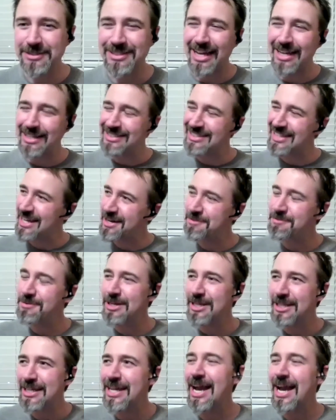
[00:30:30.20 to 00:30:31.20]
Solo. No,
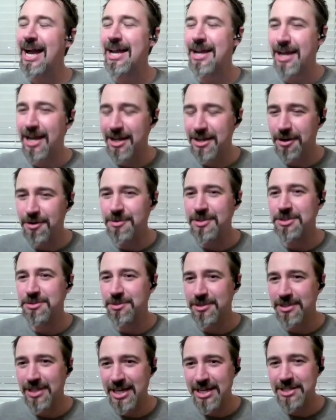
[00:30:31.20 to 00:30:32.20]
really, I
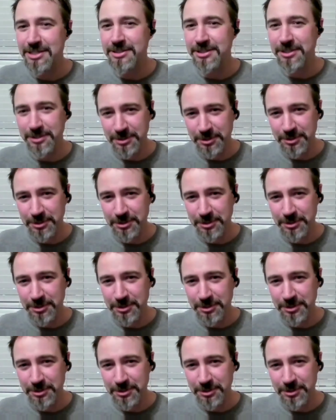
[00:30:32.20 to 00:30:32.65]
always related to